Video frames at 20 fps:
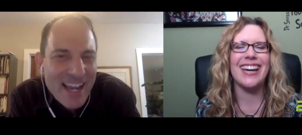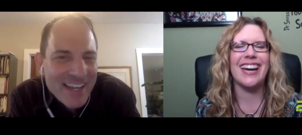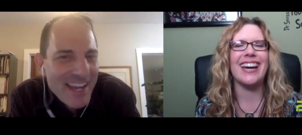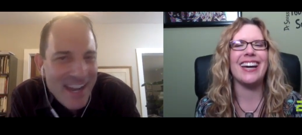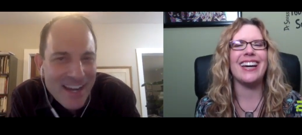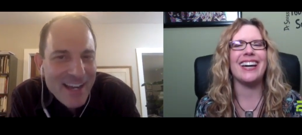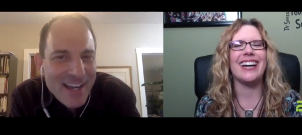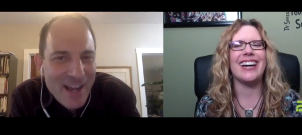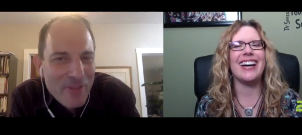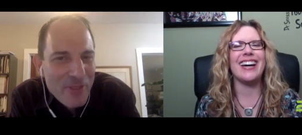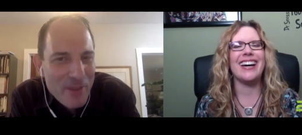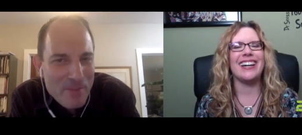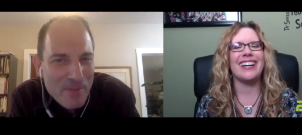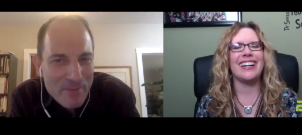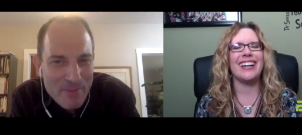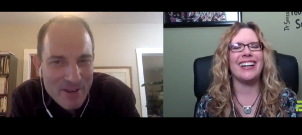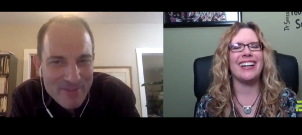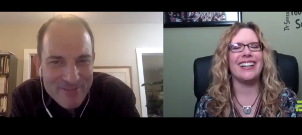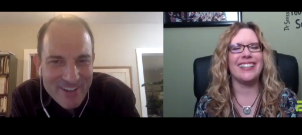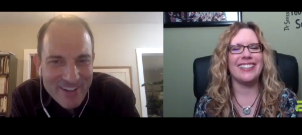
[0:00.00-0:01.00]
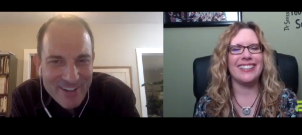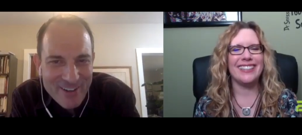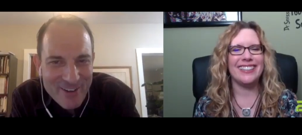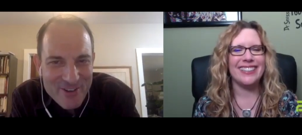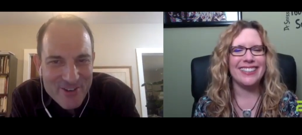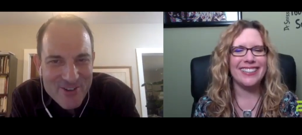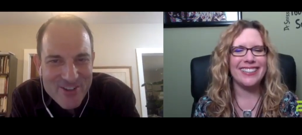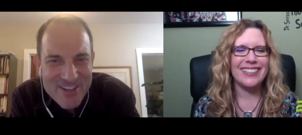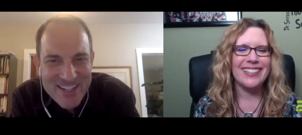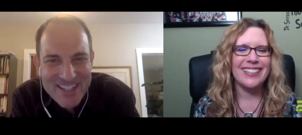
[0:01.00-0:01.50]
Speaker 1: it
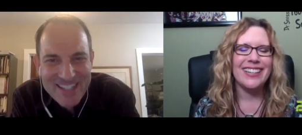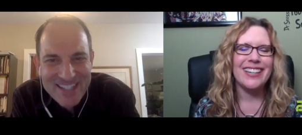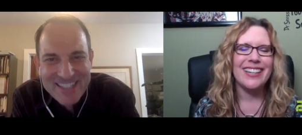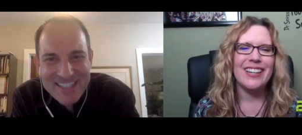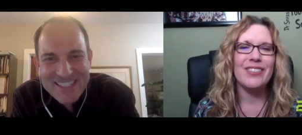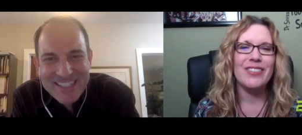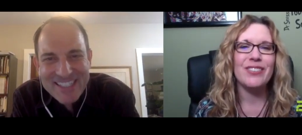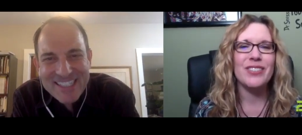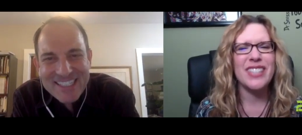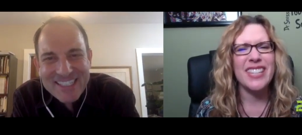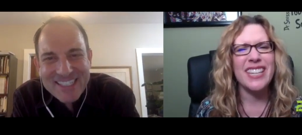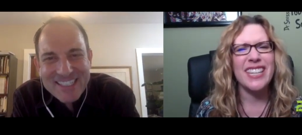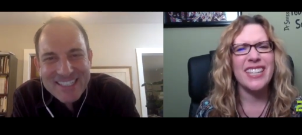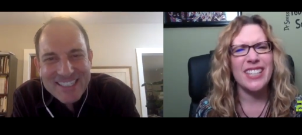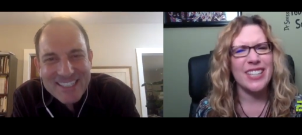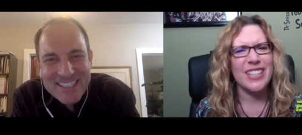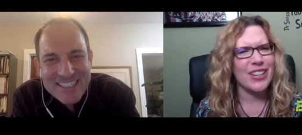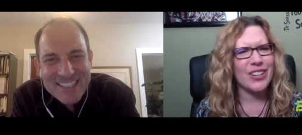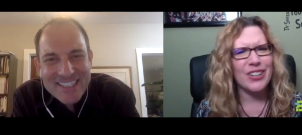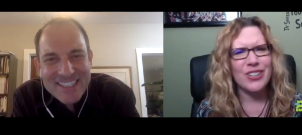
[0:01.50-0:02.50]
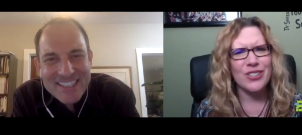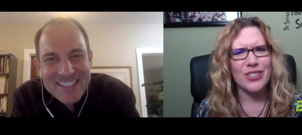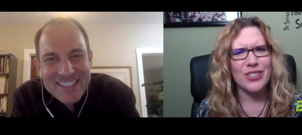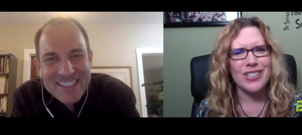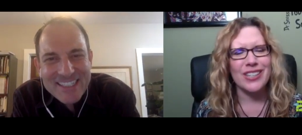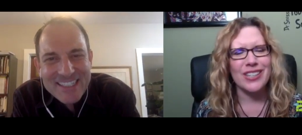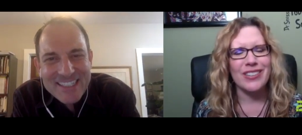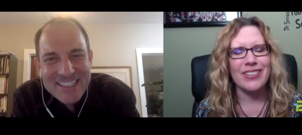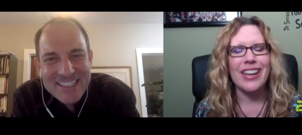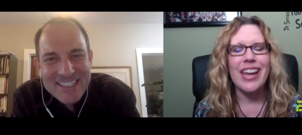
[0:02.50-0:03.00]
was like years or
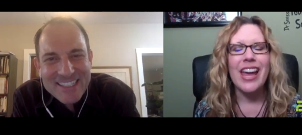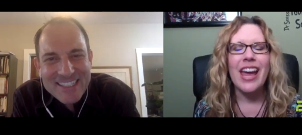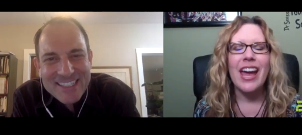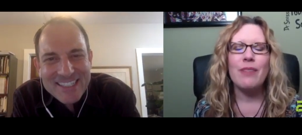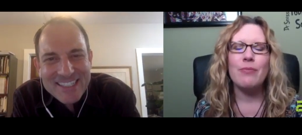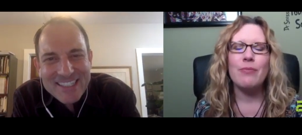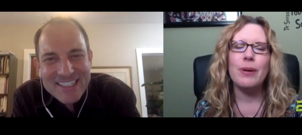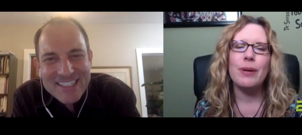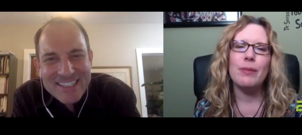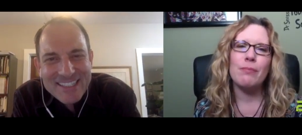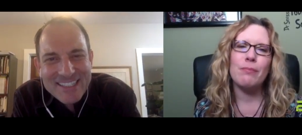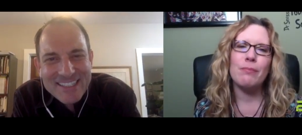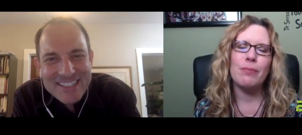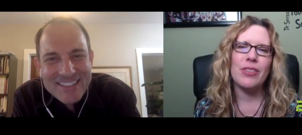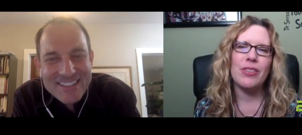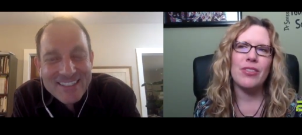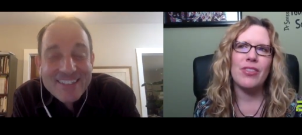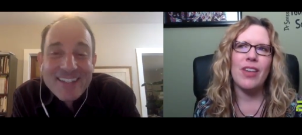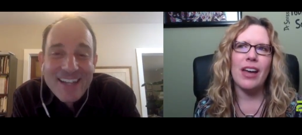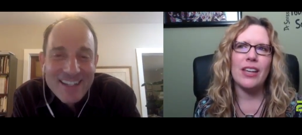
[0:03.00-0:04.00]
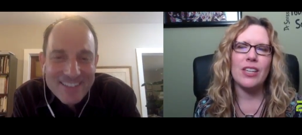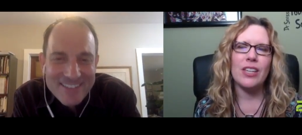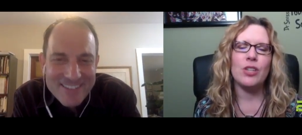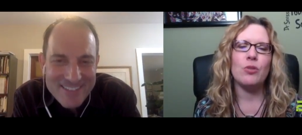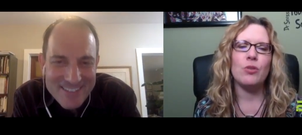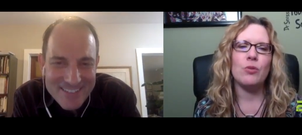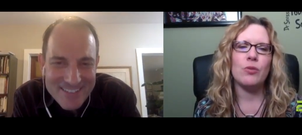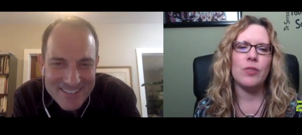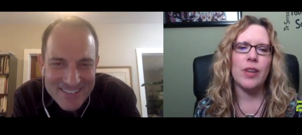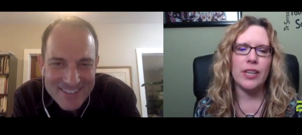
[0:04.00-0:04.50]
something but but that
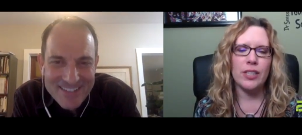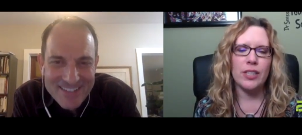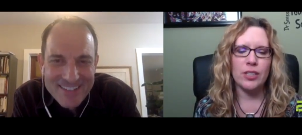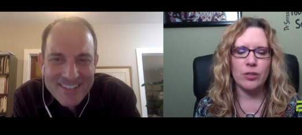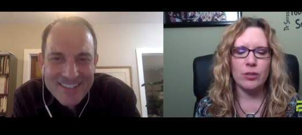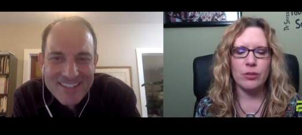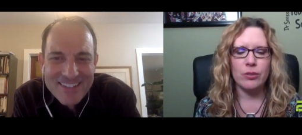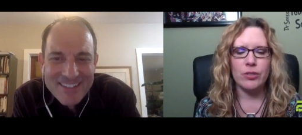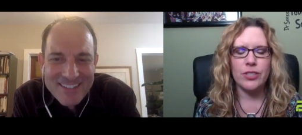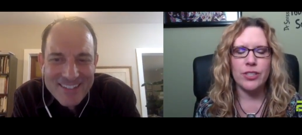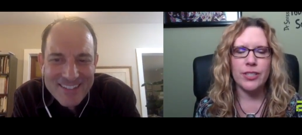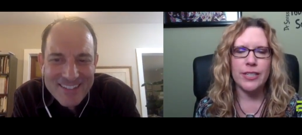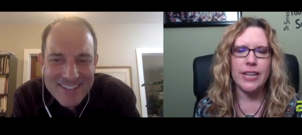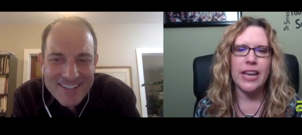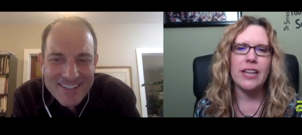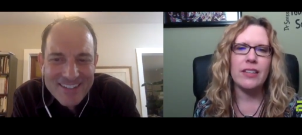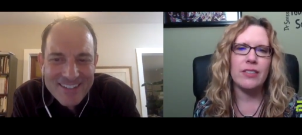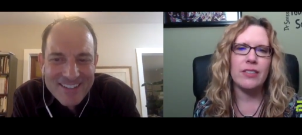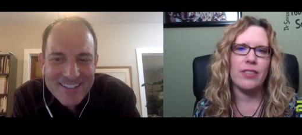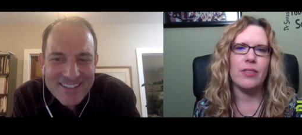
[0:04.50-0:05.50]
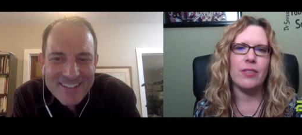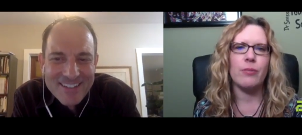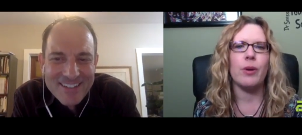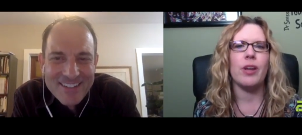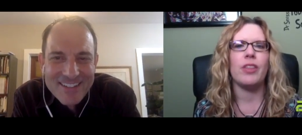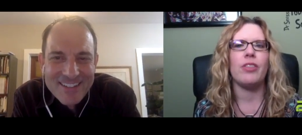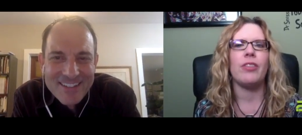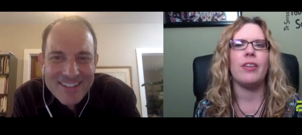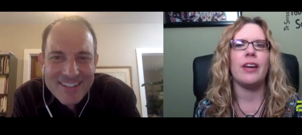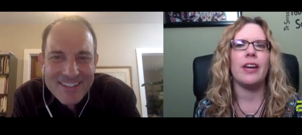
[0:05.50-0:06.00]
you that you stayed
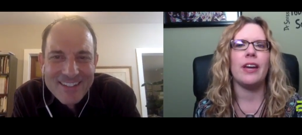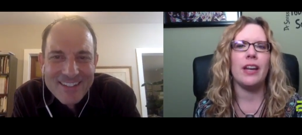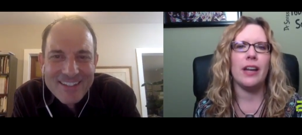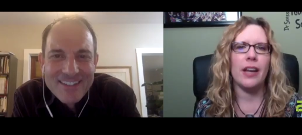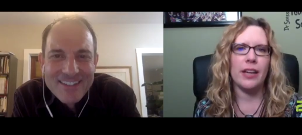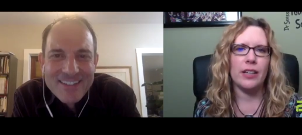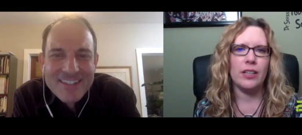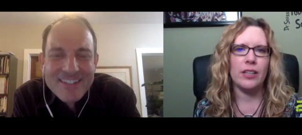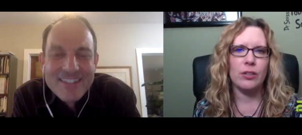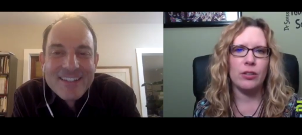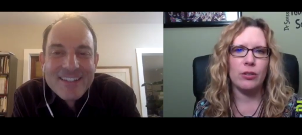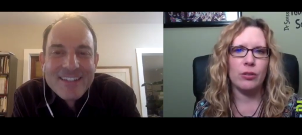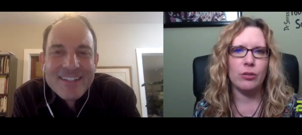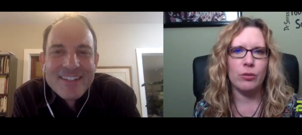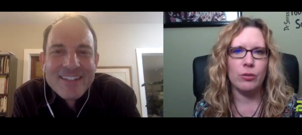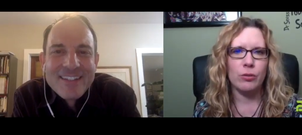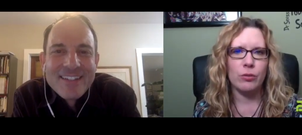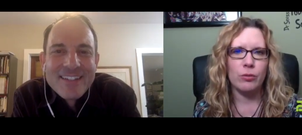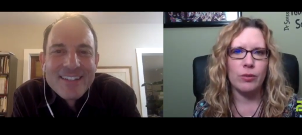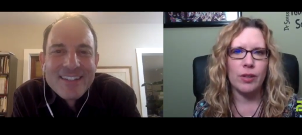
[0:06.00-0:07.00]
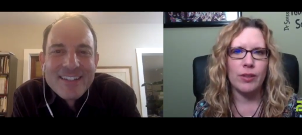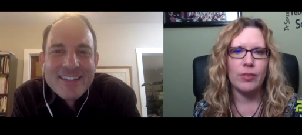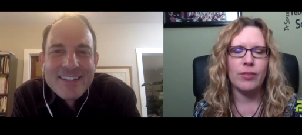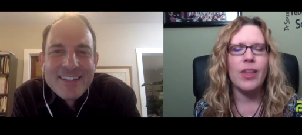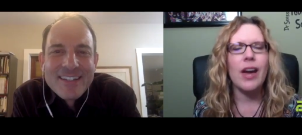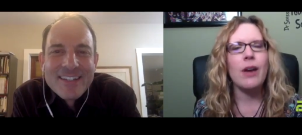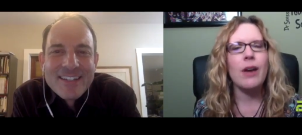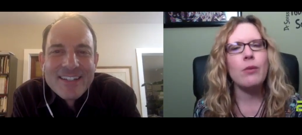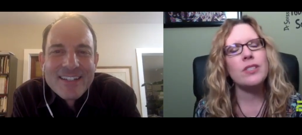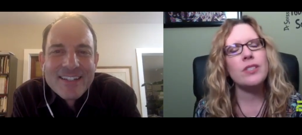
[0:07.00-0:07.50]
with it and you and
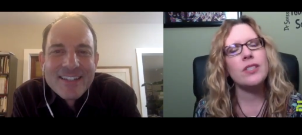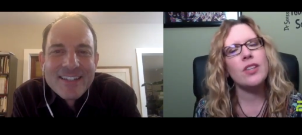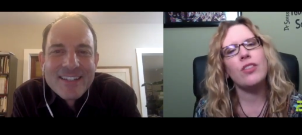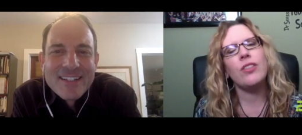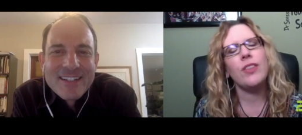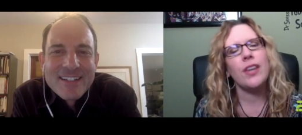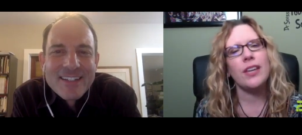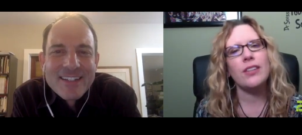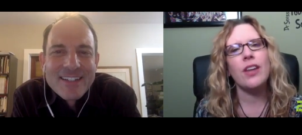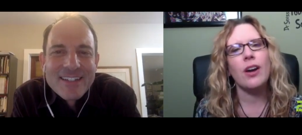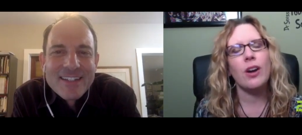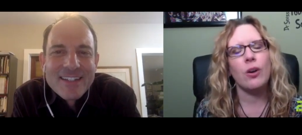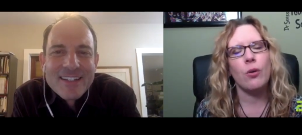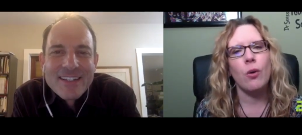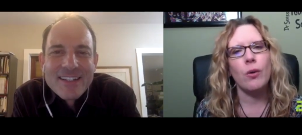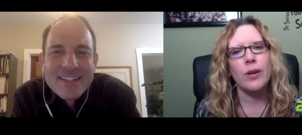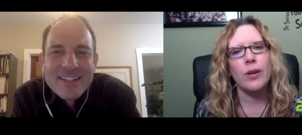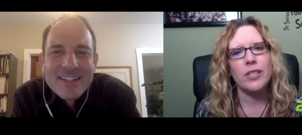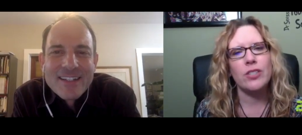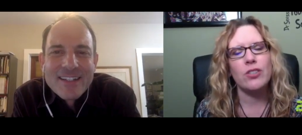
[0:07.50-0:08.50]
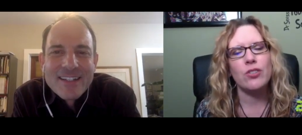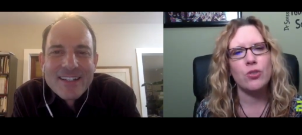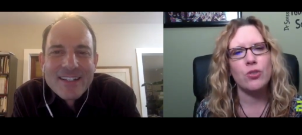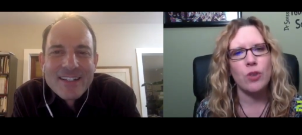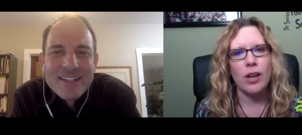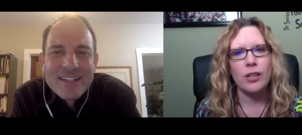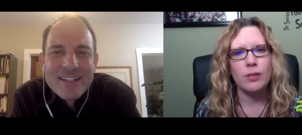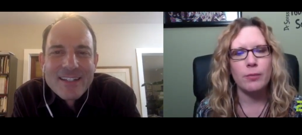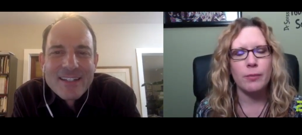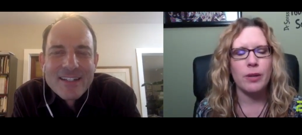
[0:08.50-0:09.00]
that was the thing that always
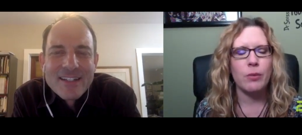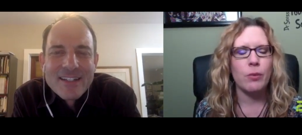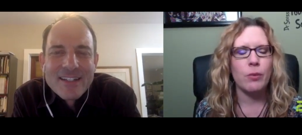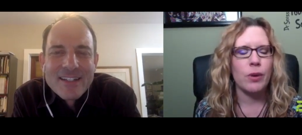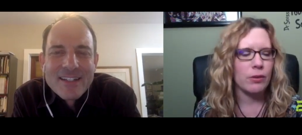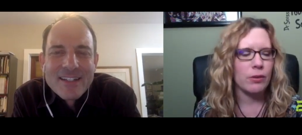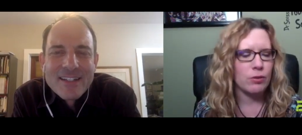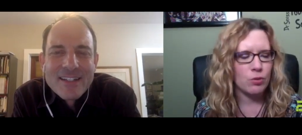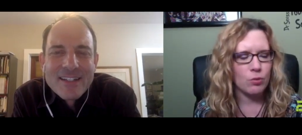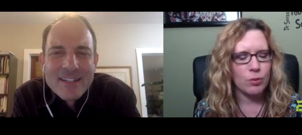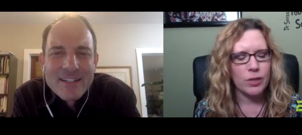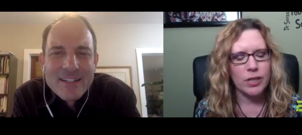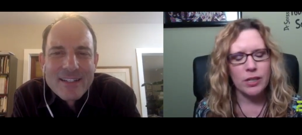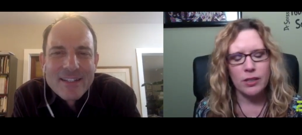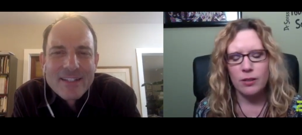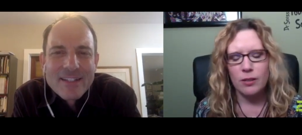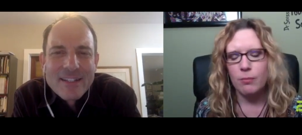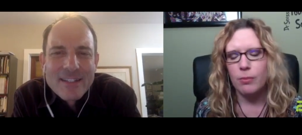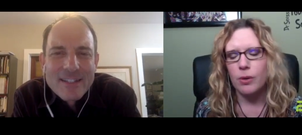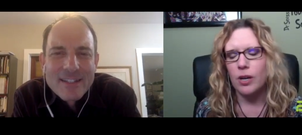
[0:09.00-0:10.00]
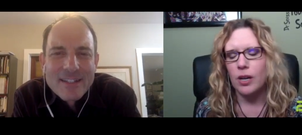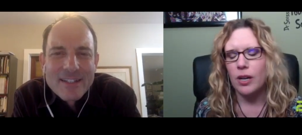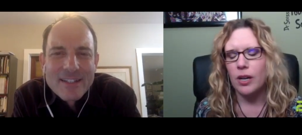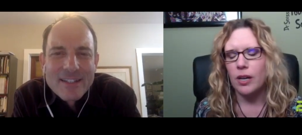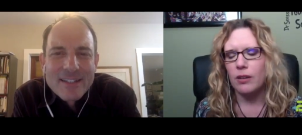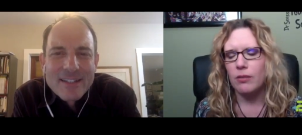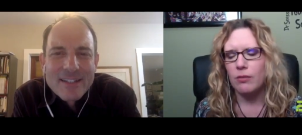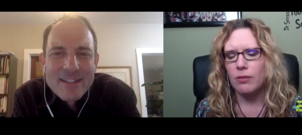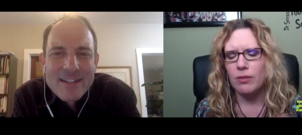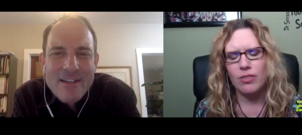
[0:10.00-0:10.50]
struck me when i was reading the book
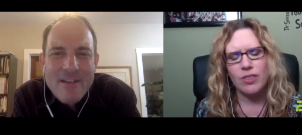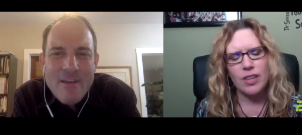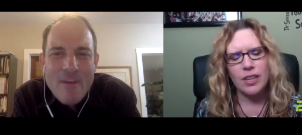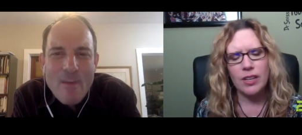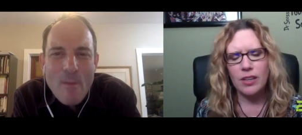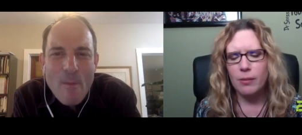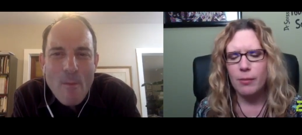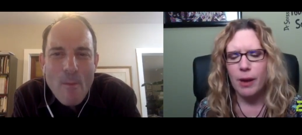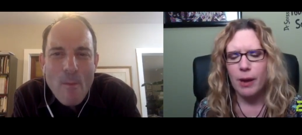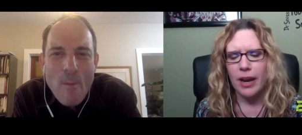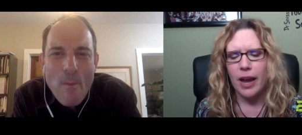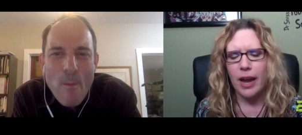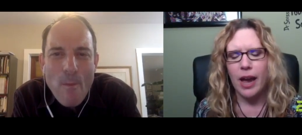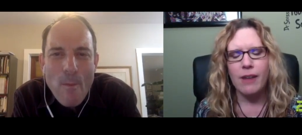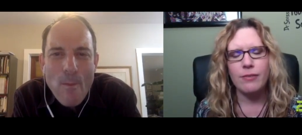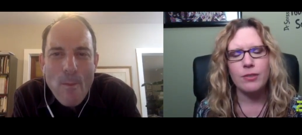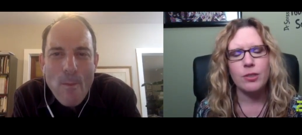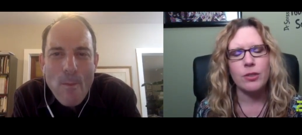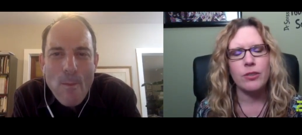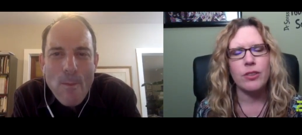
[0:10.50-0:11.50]
and thinking about it after